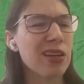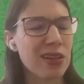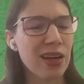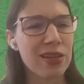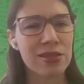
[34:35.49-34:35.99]

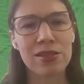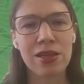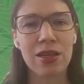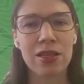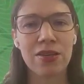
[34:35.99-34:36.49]
ICESat has a
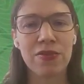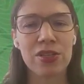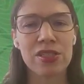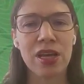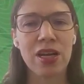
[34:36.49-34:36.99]
slightly
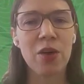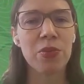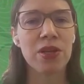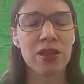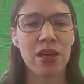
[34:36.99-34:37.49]
different
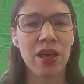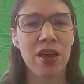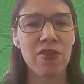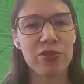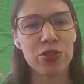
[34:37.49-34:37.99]
setup in that they
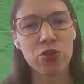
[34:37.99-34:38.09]
have